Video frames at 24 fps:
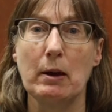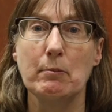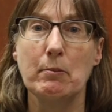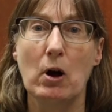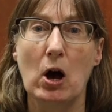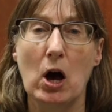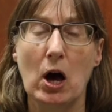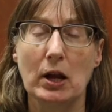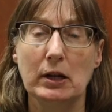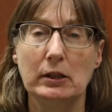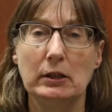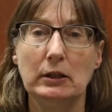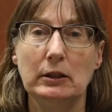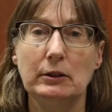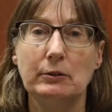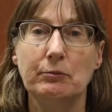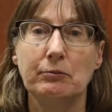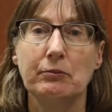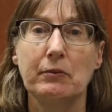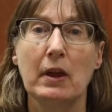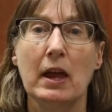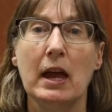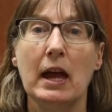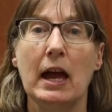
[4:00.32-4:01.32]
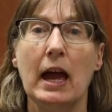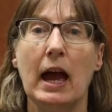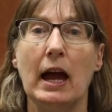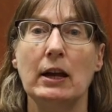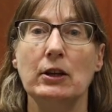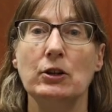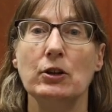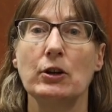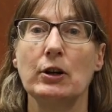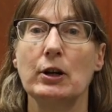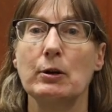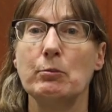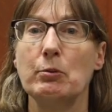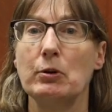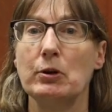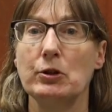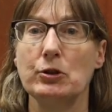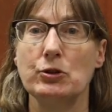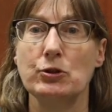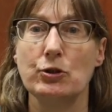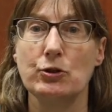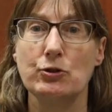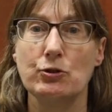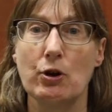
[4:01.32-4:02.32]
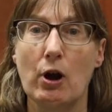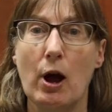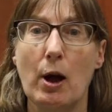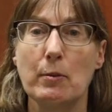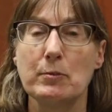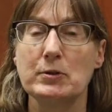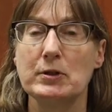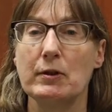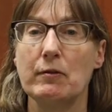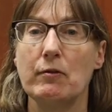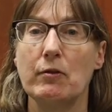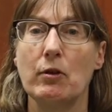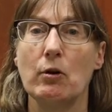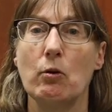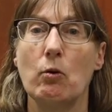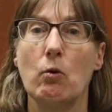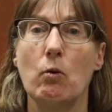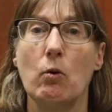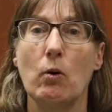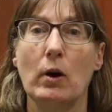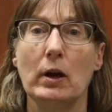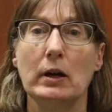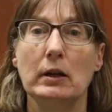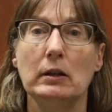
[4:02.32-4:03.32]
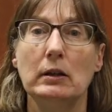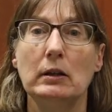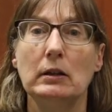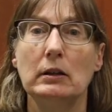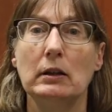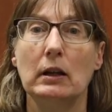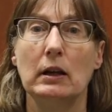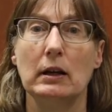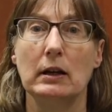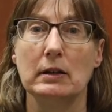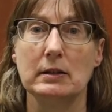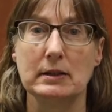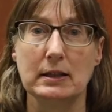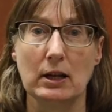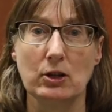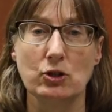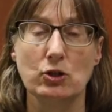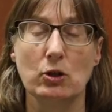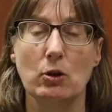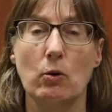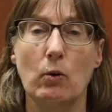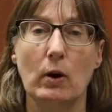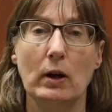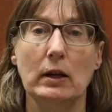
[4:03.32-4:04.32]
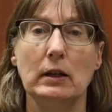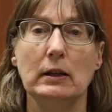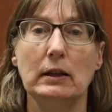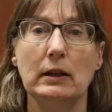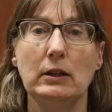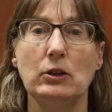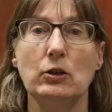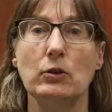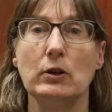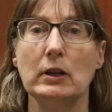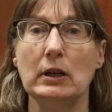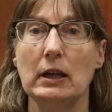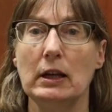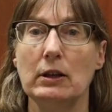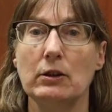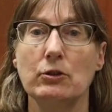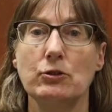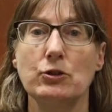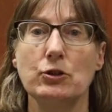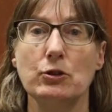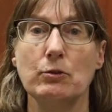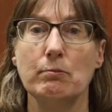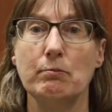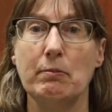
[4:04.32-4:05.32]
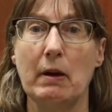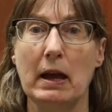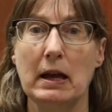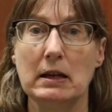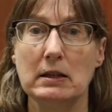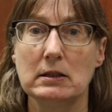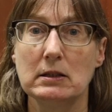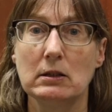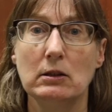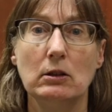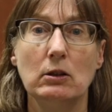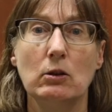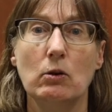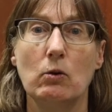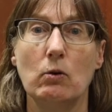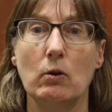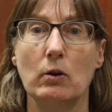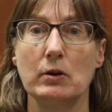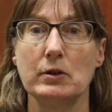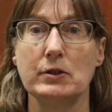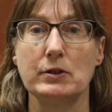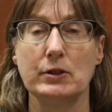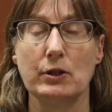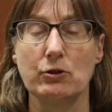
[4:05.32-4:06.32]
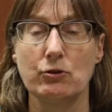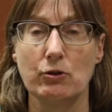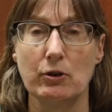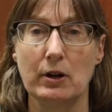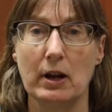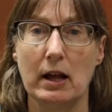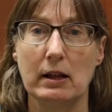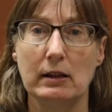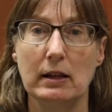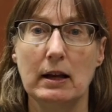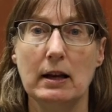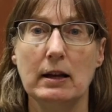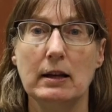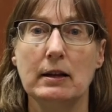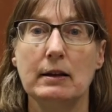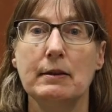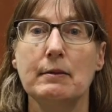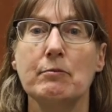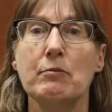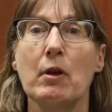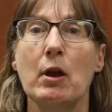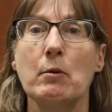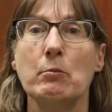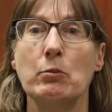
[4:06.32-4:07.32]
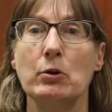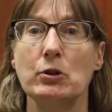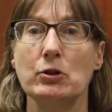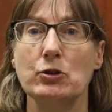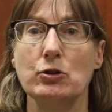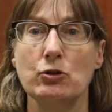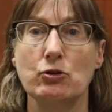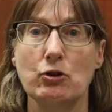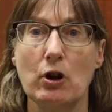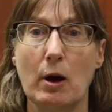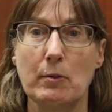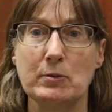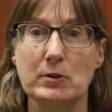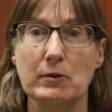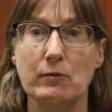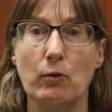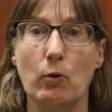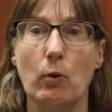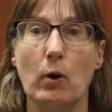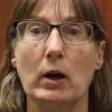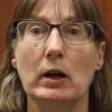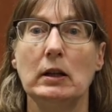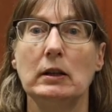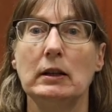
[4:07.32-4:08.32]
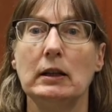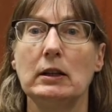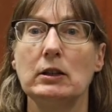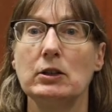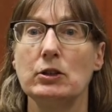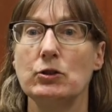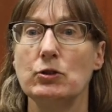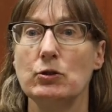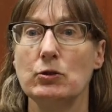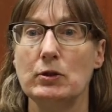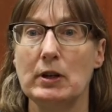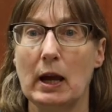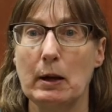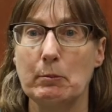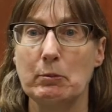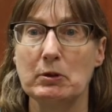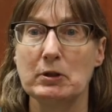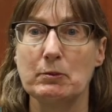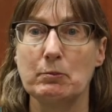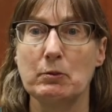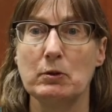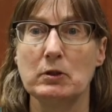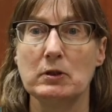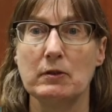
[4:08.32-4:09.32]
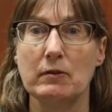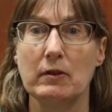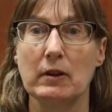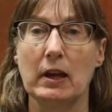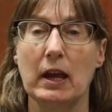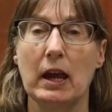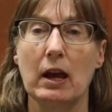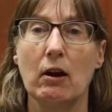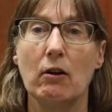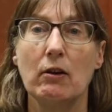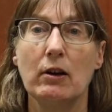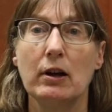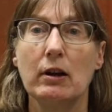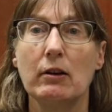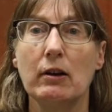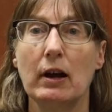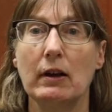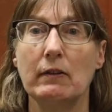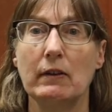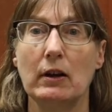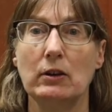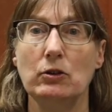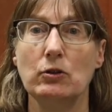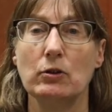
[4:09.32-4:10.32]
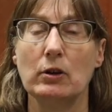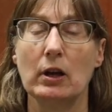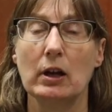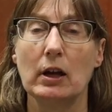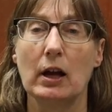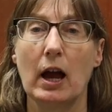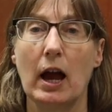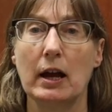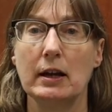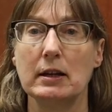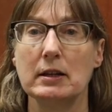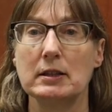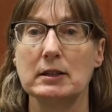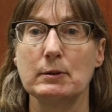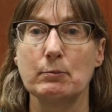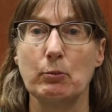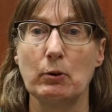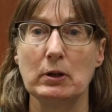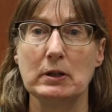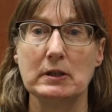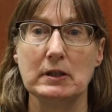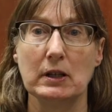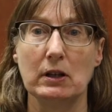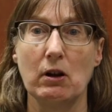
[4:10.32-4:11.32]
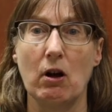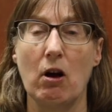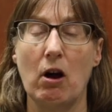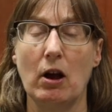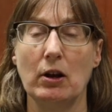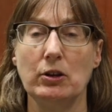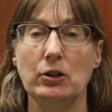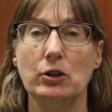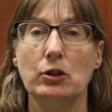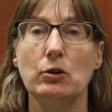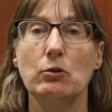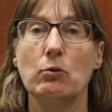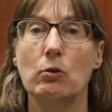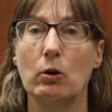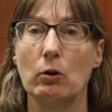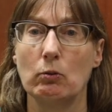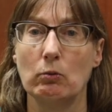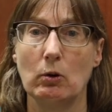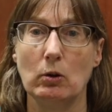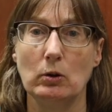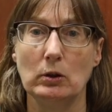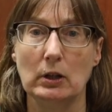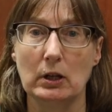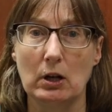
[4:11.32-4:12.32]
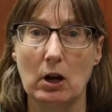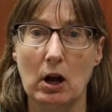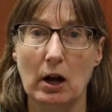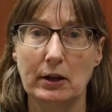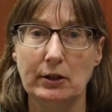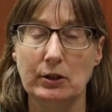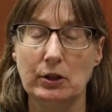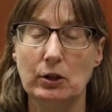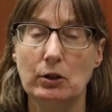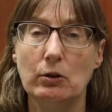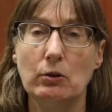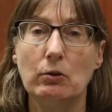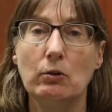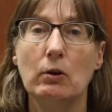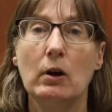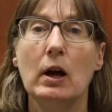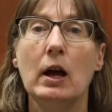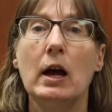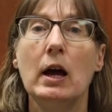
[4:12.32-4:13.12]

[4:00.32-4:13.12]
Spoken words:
bottle, and you're going to put 2 drops of the oil, essential oil in. You can either do basil or citronella. Put 2 drops of oil into 2 tablespoons of the carrier, and then you can kind of spritz it on you or roll it on you.